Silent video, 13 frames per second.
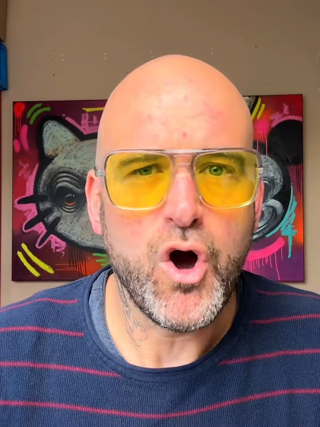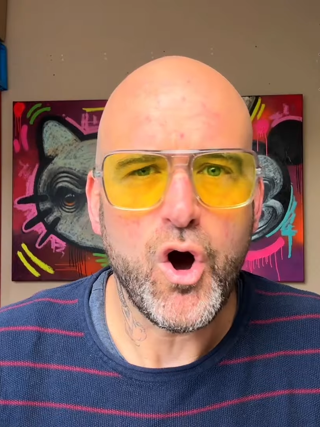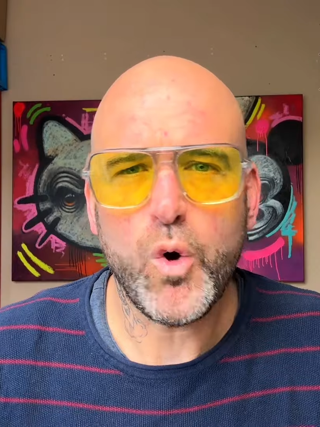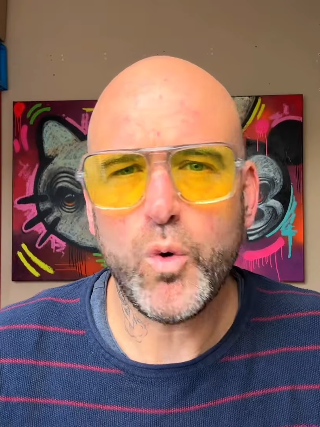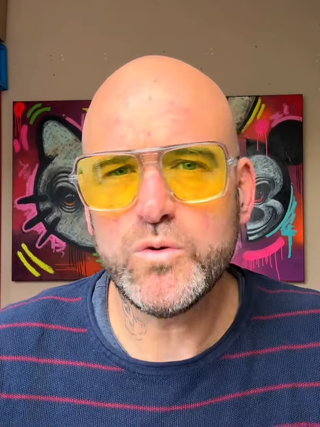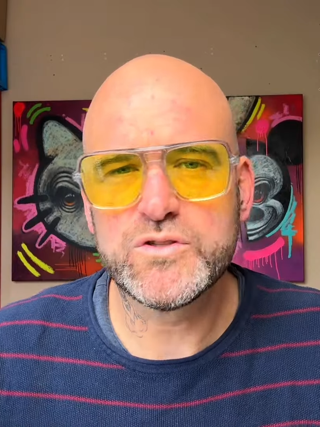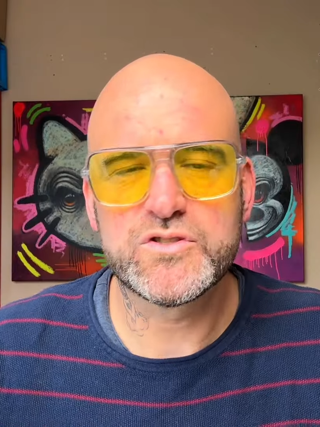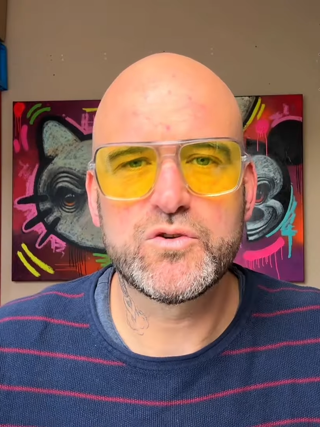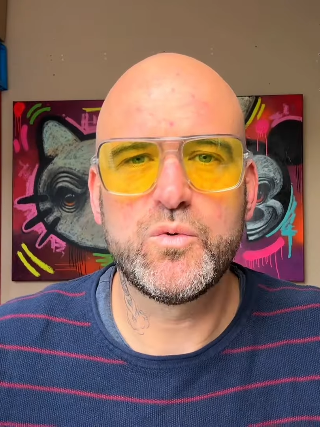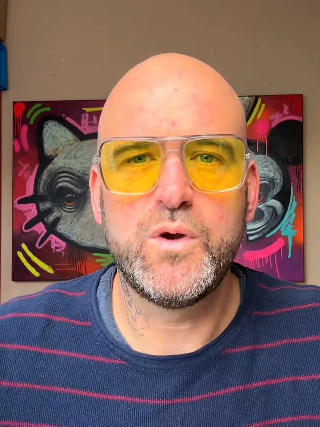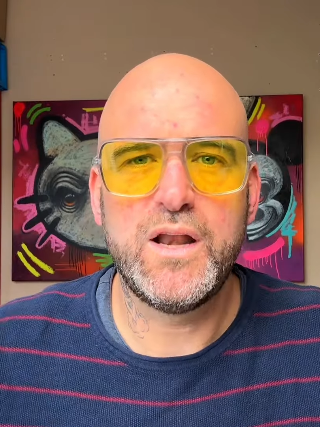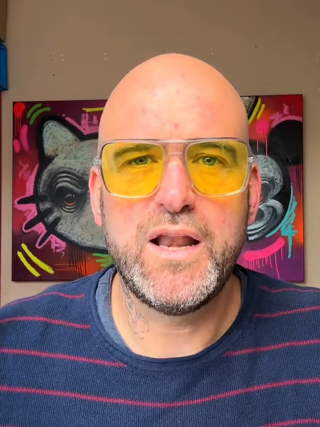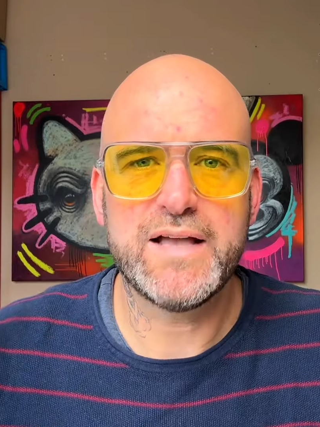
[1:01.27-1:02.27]
old
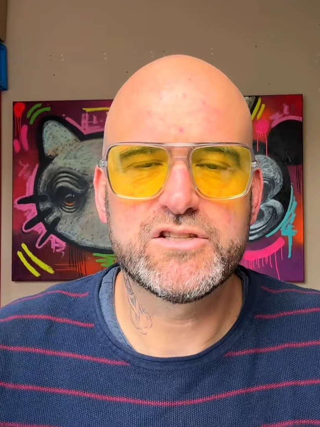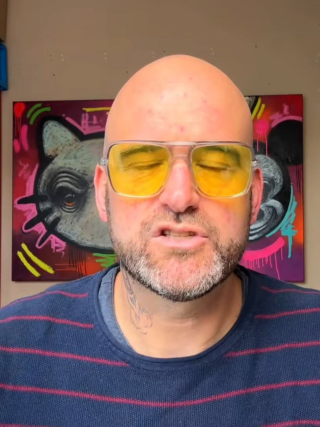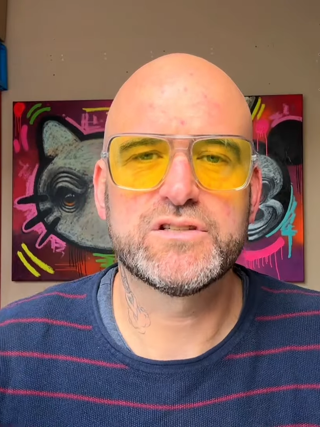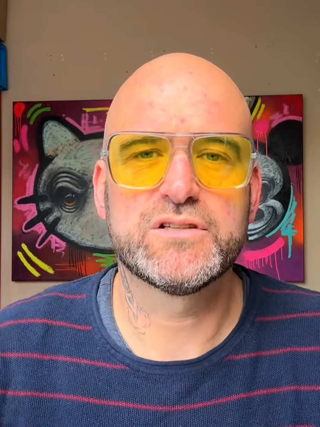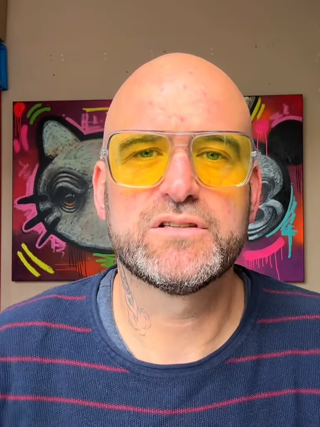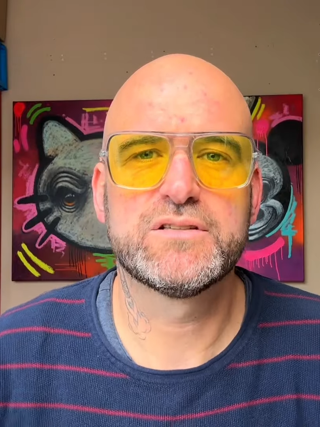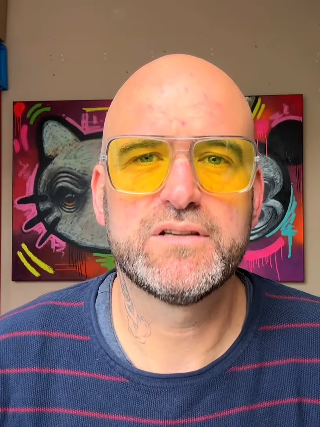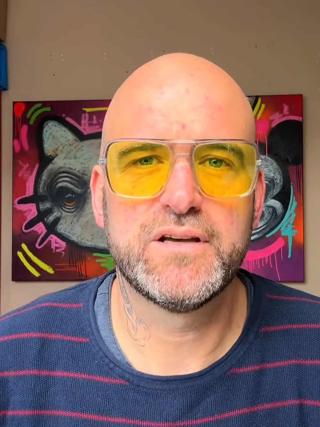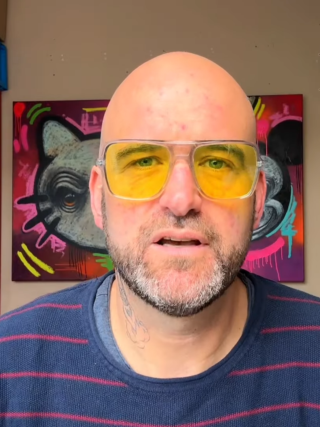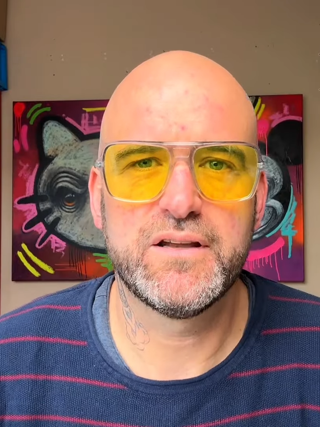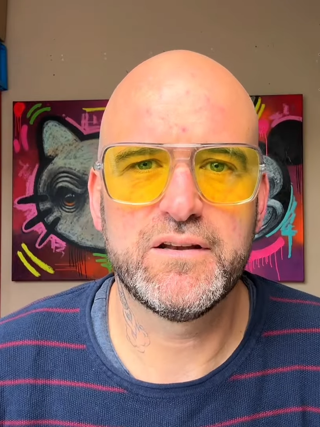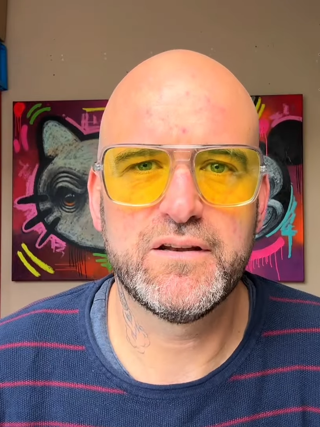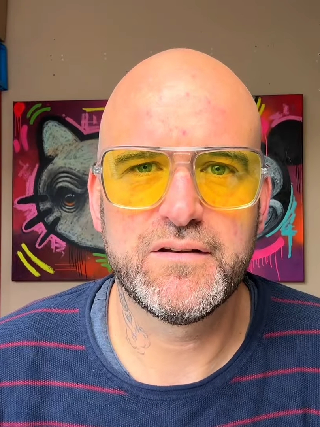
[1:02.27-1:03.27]
school legend,
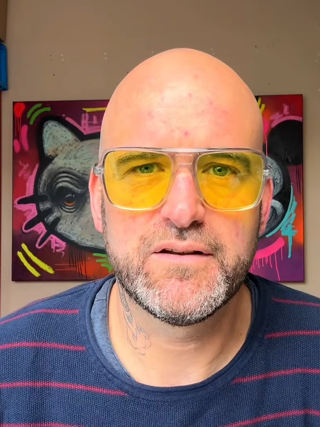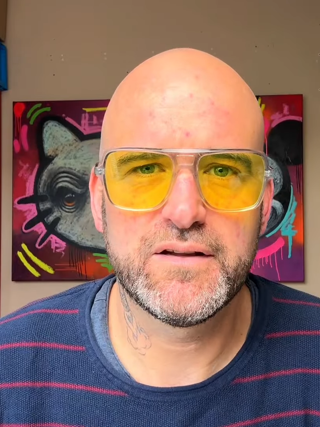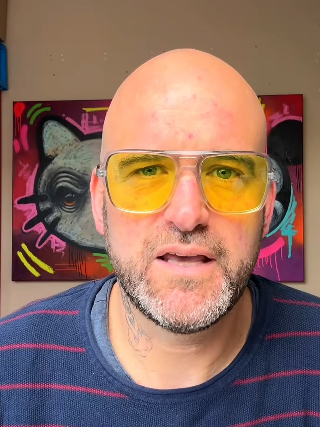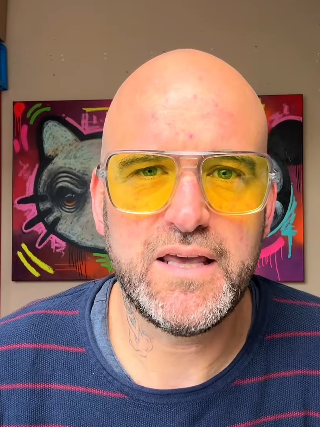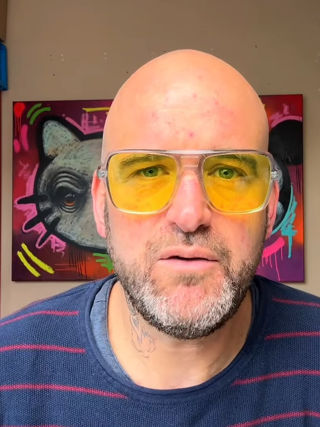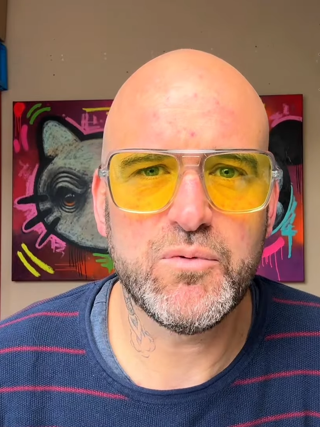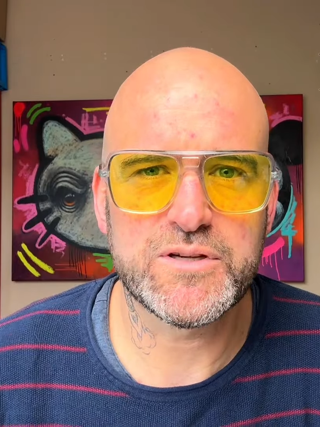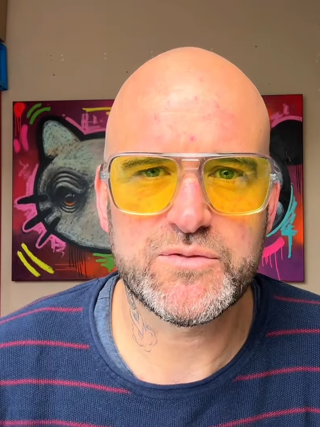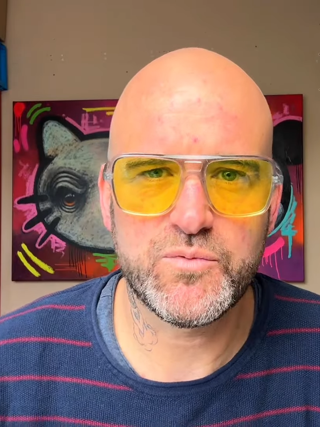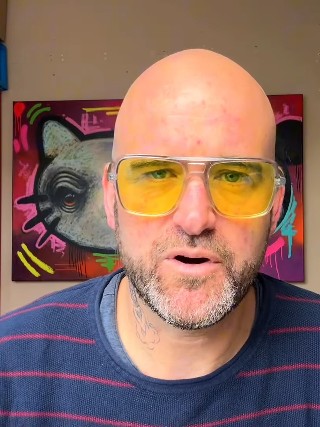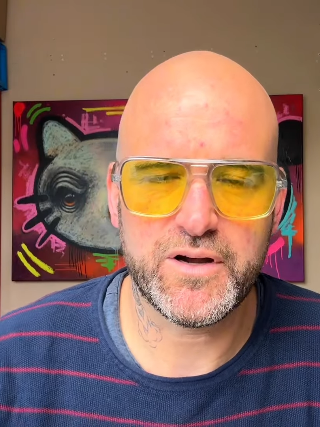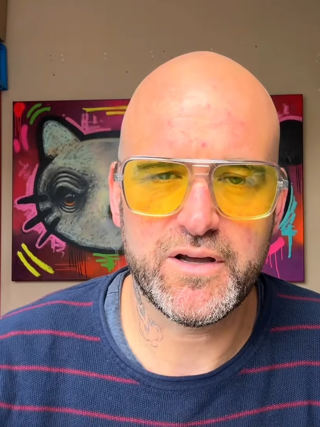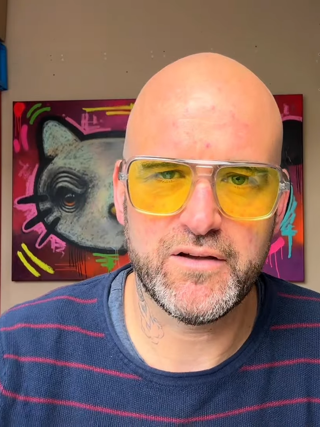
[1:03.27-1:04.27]
and he was
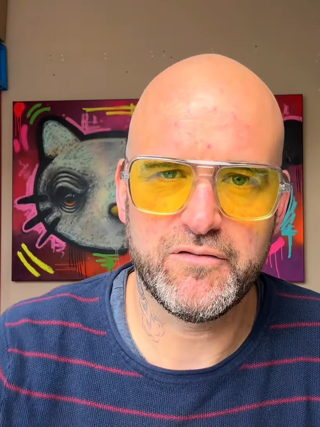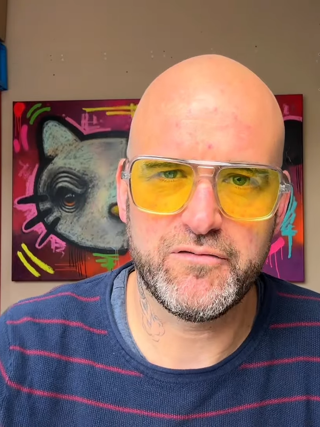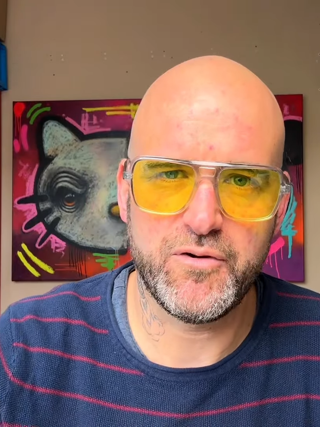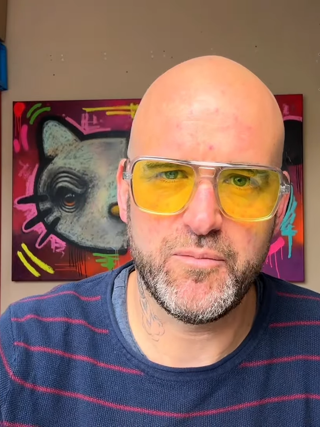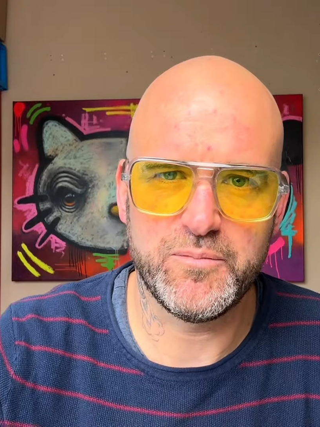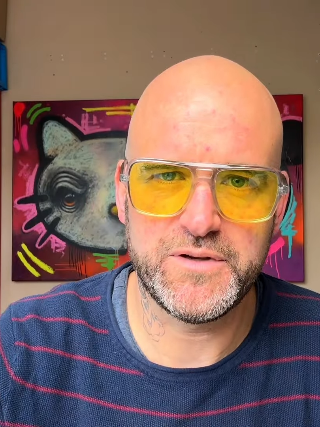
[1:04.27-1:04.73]
working from